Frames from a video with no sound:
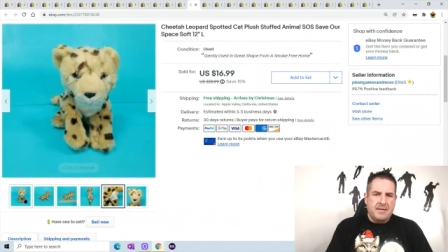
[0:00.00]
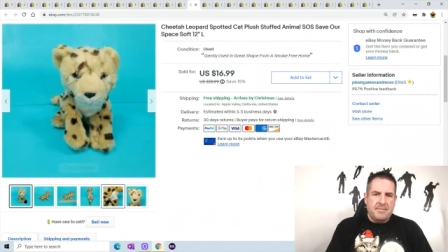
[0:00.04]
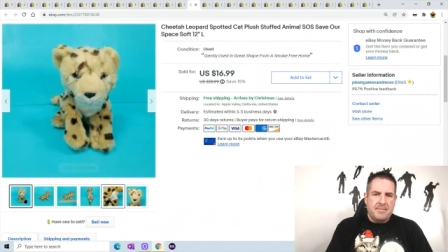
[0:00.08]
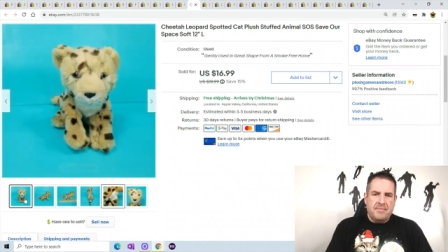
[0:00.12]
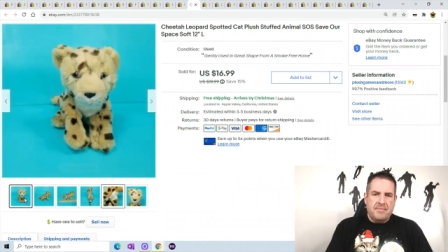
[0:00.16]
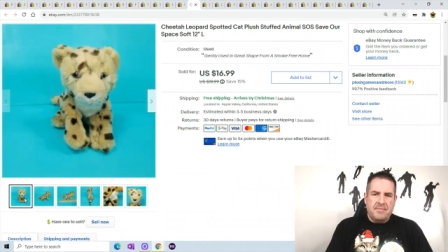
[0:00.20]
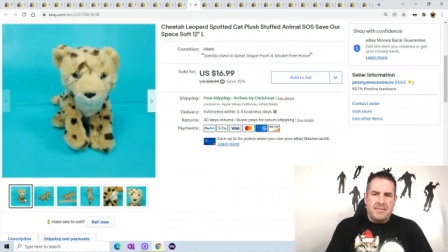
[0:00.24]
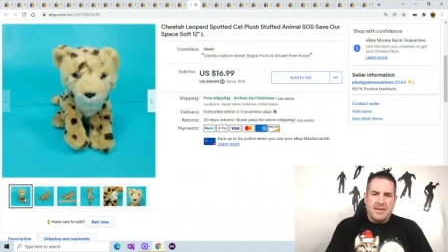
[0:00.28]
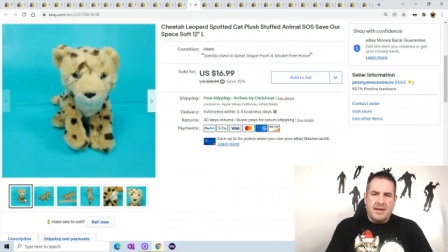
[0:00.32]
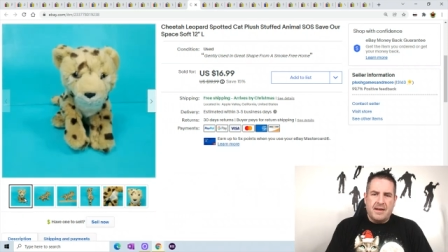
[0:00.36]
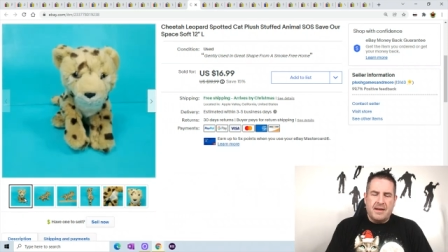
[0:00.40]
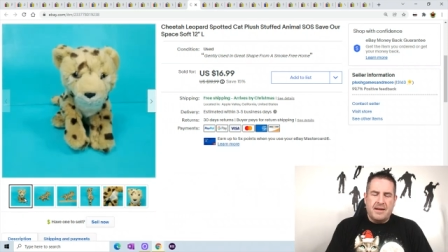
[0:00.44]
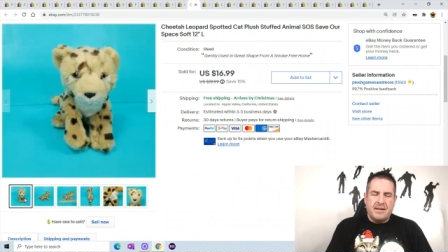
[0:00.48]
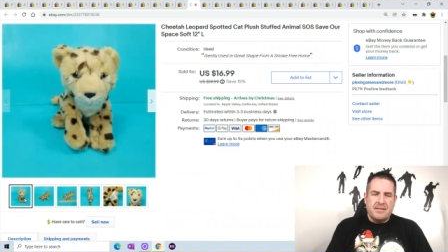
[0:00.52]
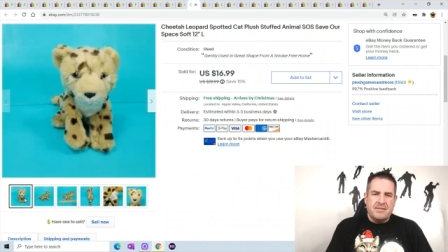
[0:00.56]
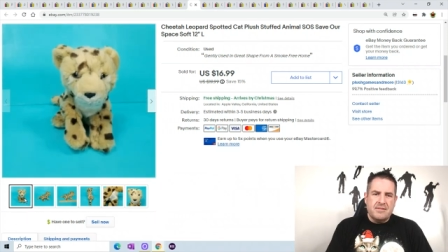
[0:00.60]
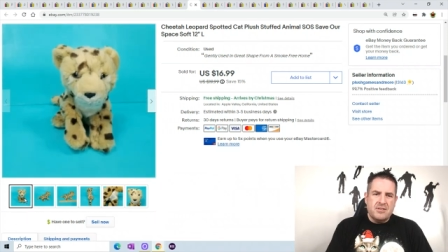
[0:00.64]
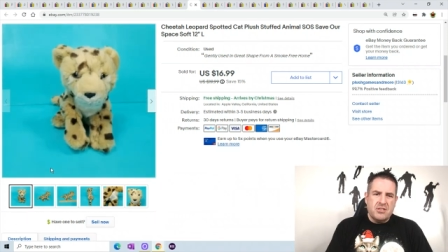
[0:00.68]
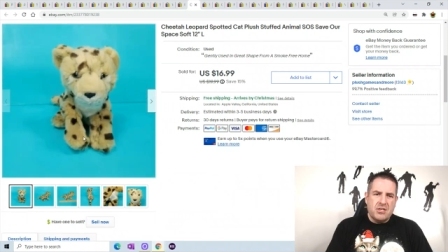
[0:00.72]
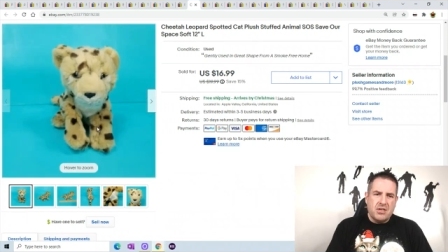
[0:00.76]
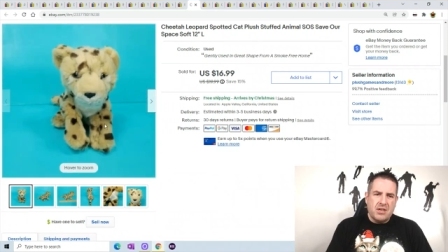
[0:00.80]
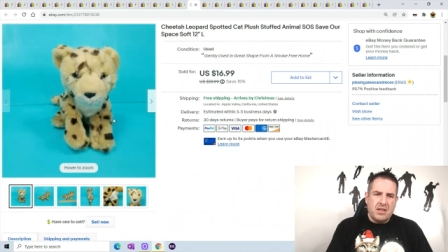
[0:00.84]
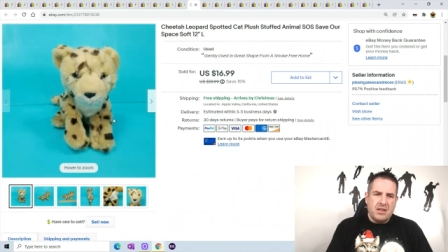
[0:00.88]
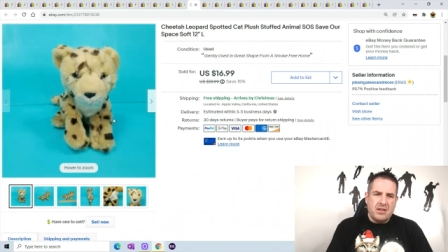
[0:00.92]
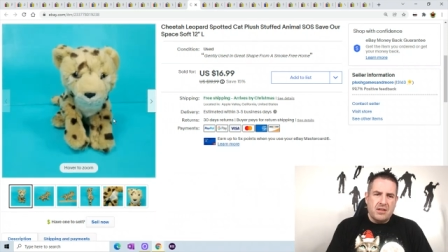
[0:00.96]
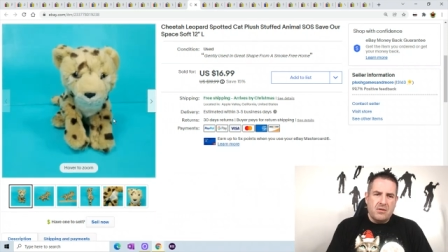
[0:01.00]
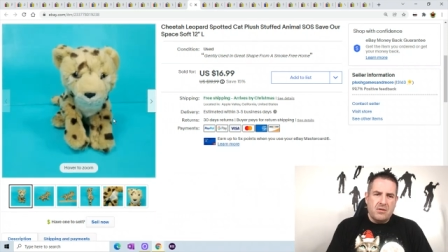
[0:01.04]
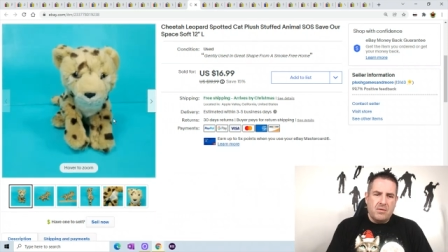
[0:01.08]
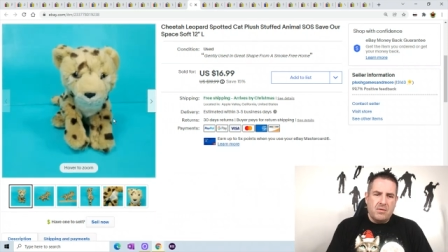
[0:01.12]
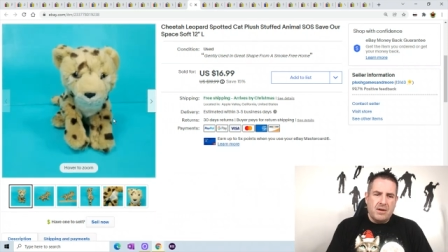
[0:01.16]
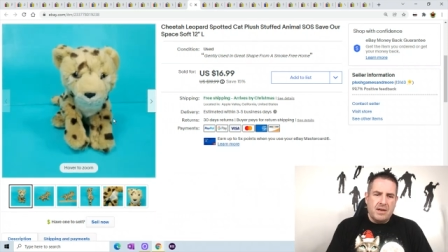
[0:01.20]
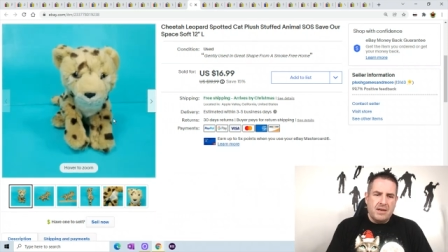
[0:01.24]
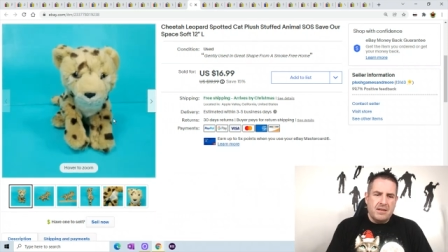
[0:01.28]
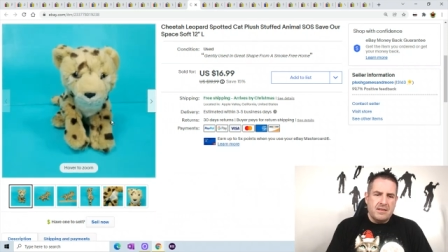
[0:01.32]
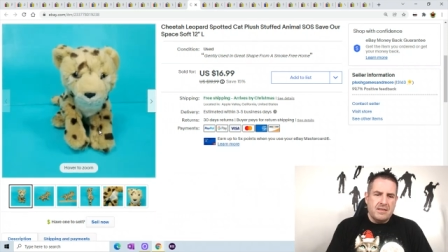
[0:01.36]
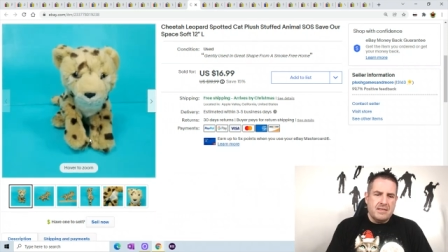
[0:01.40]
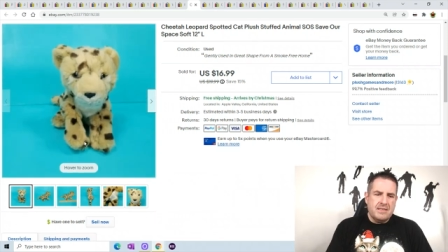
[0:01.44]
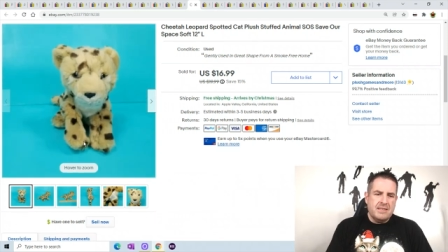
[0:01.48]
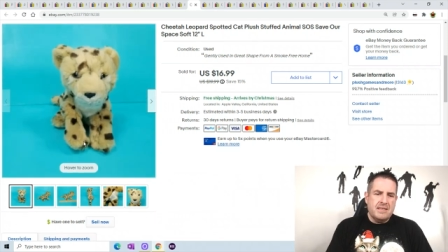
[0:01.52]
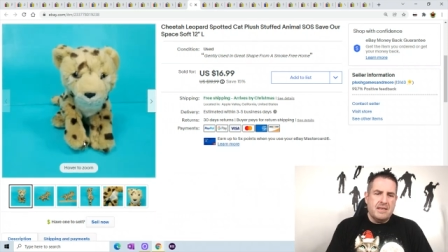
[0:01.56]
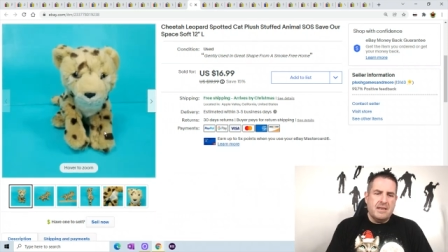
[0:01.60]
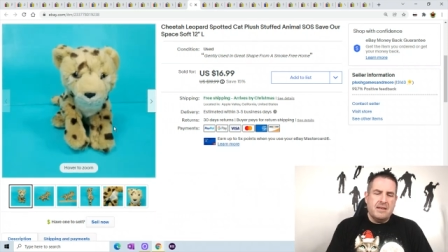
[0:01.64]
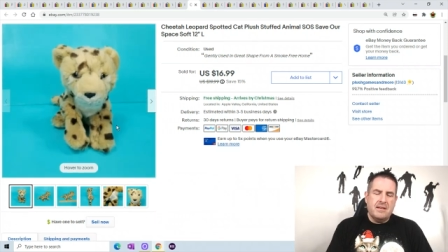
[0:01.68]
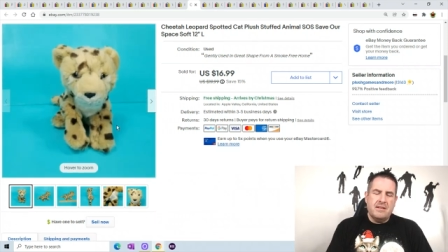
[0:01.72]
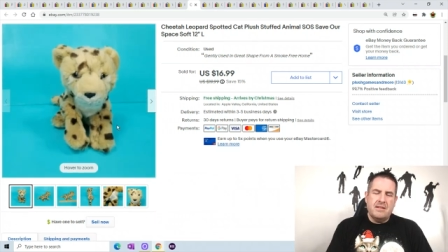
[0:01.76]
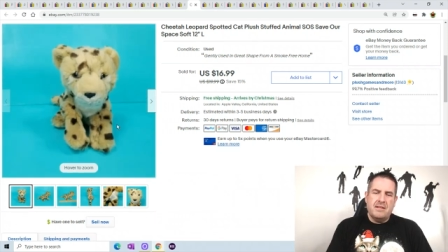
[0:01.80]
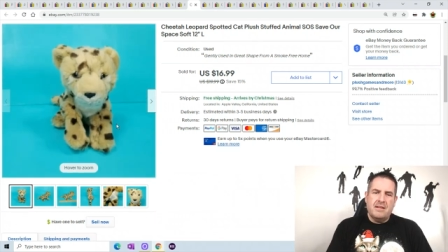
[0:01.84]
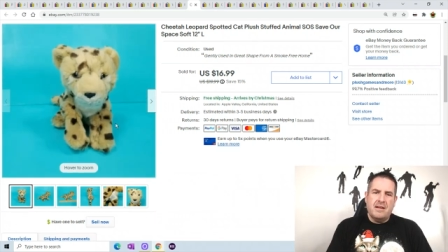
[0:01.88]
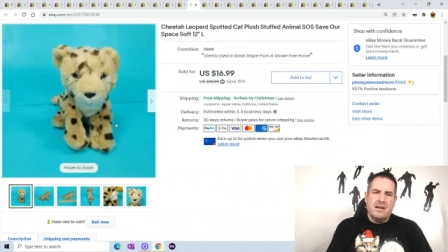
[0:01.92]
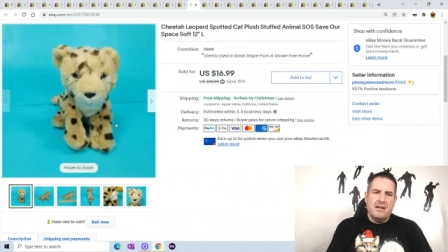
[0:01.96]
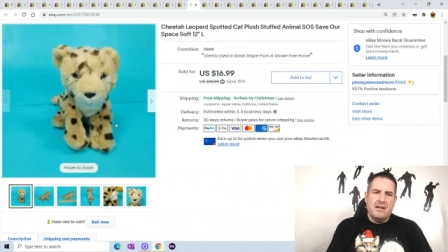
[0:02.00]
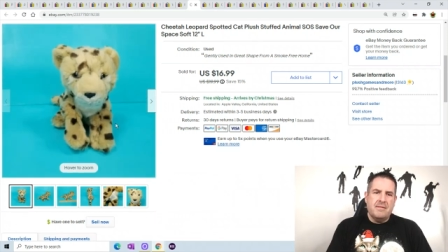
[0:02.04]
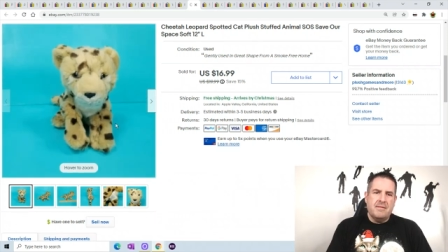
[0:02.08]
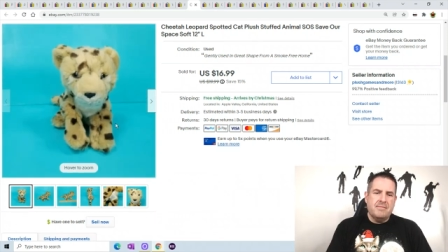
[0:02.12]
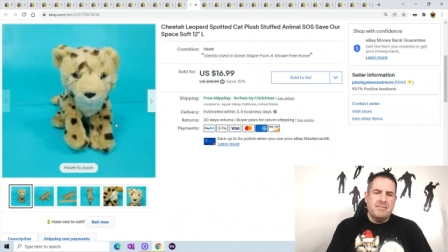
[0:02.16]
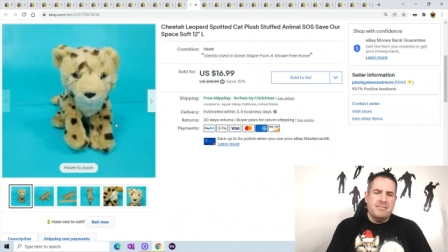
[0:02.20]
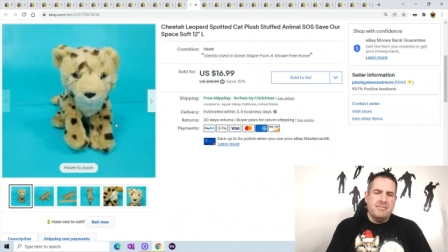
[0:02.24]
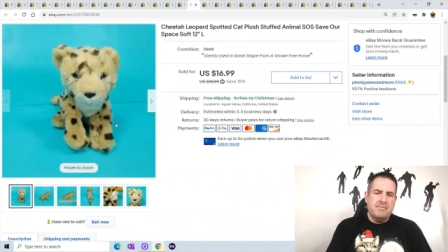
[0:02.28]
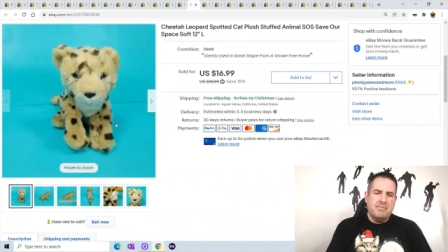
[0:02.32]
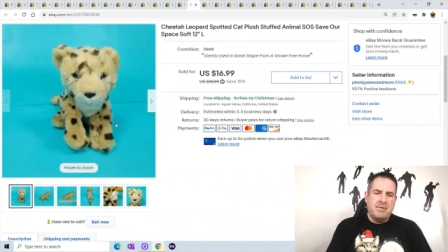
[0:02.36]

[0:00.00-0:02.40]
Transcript: Uh, took a little while to sell, um,